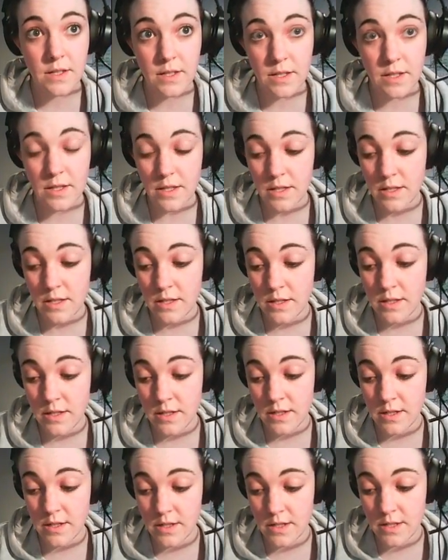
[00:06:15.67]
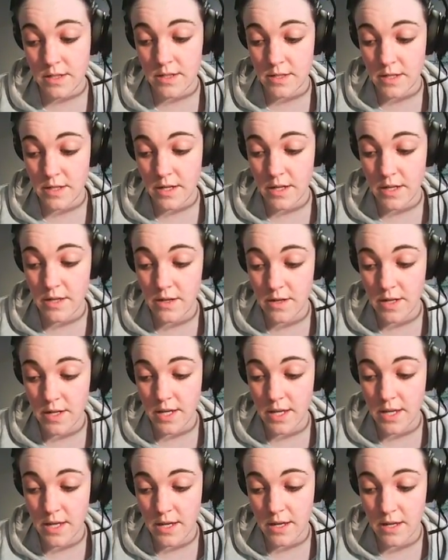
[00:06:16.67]
And his other
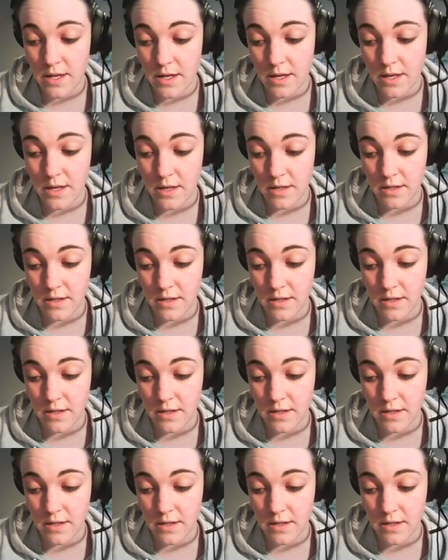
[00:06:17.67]
ear.